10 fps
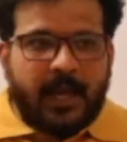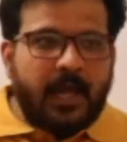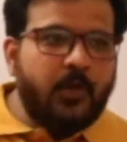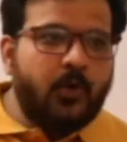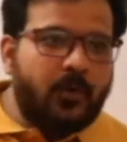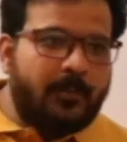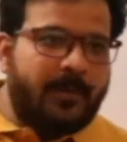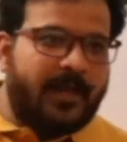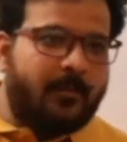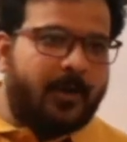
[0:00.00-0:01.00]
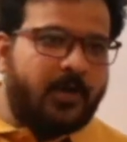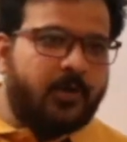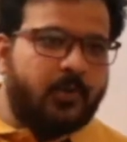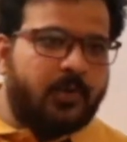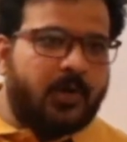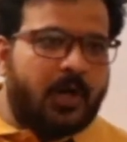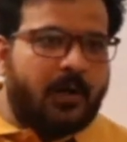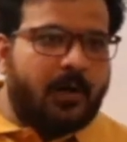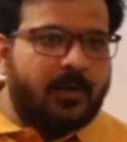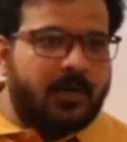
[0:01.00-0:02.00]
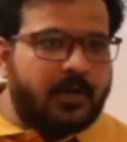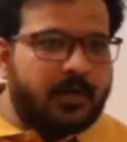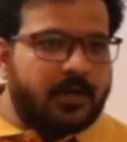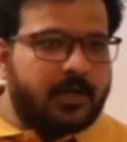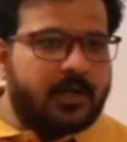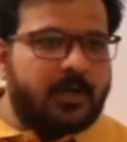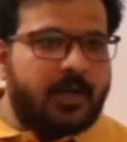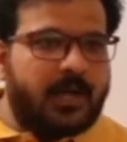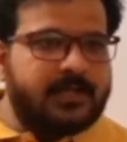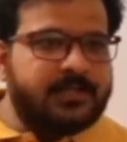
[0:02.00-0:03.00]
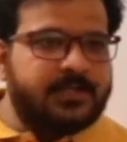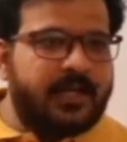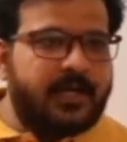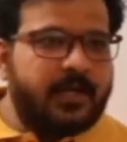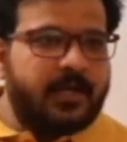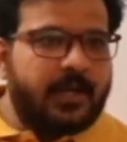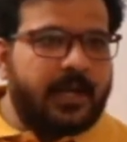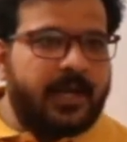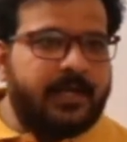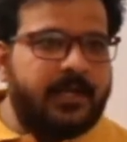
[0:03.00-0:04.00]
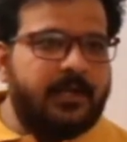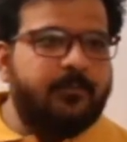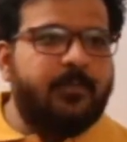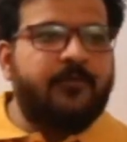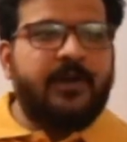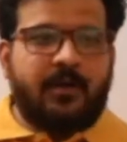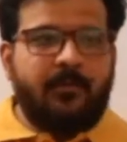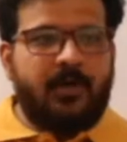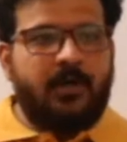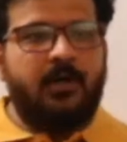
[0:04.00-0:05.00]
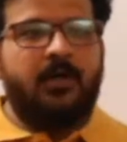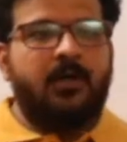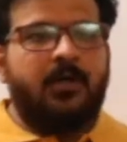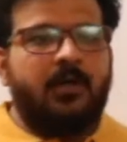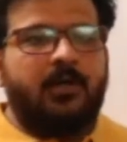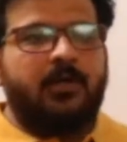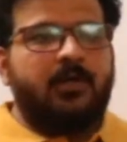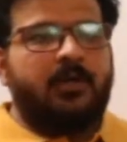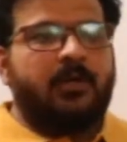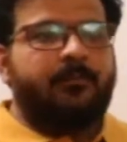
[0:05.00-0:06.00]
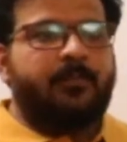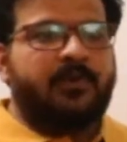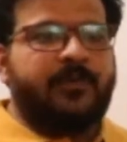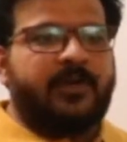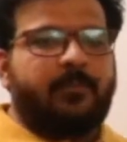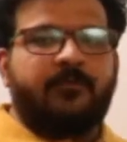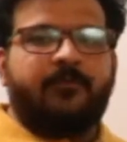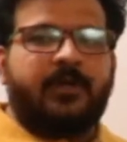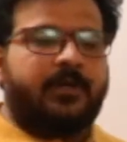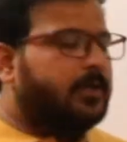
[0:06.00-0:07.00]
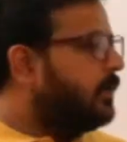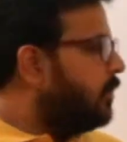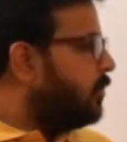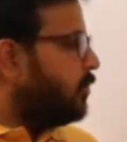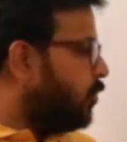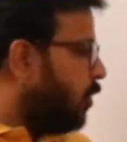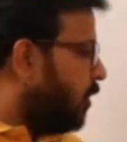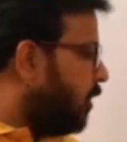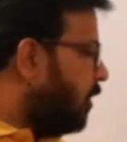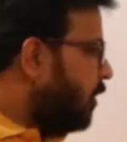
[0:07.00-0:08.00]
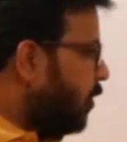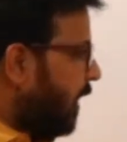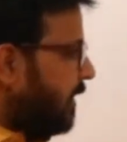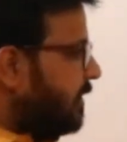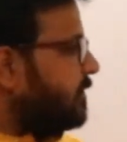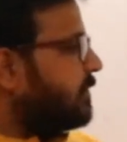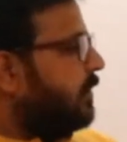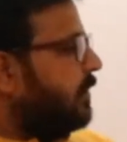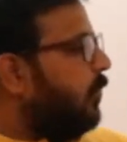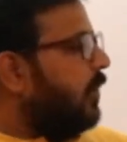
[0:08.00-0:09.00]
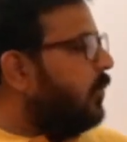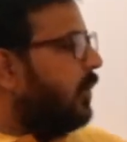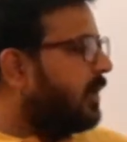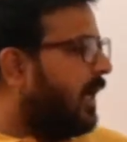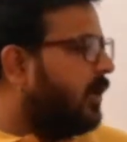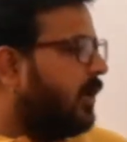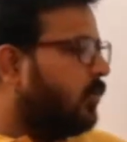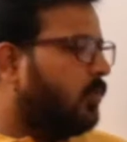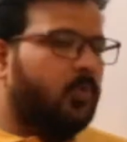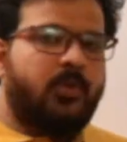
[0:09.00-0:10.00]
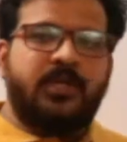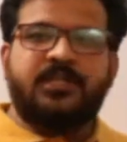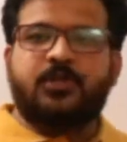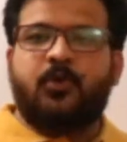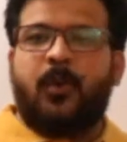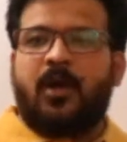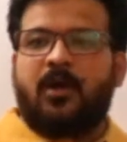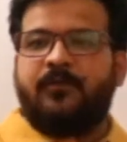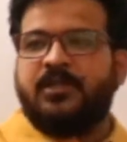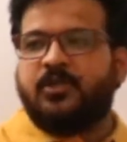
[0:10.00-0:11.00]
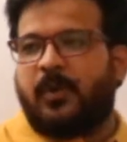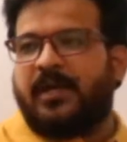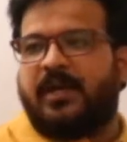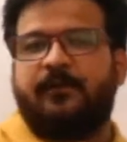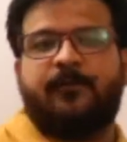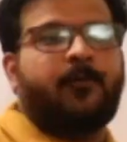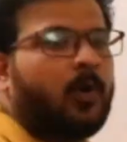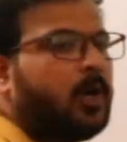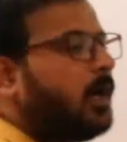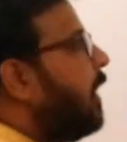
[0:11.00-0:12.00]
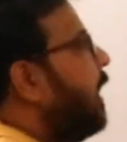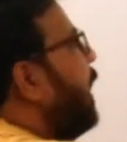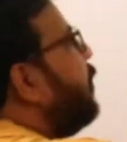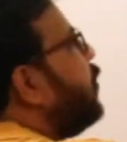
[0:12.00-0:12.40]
you will be able to, Amar has said 18. Perfect, Amar. Perfect, perfect. So look at this. When you are trying to do the square of this 24, I will do